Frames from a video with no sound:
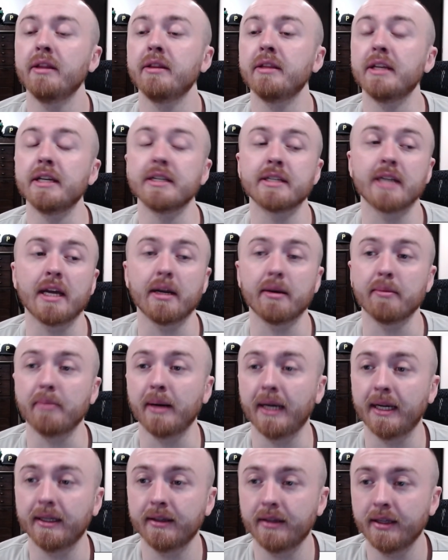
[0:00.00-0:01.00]
Is that a
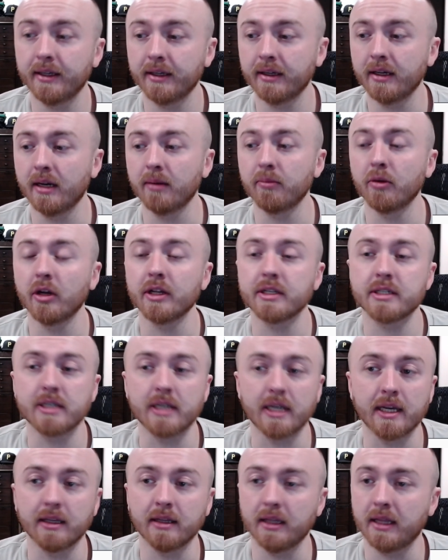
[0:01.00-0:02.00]
bad thing? I'm not
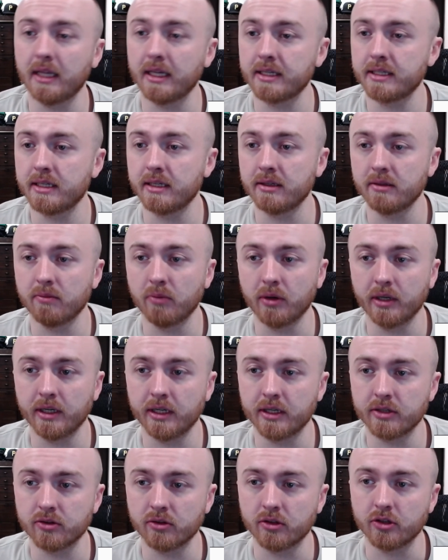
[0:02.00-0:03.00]
saying that that's what it
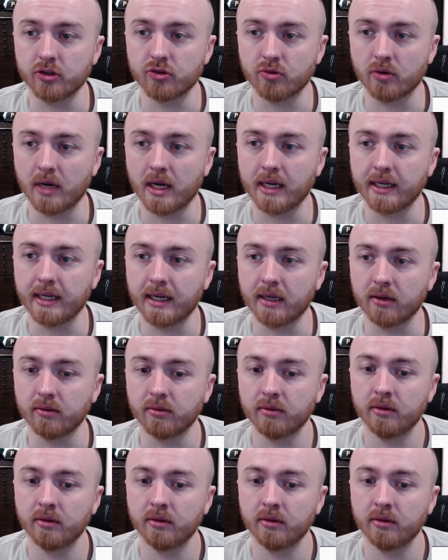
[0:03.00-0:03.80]
is on the dry down.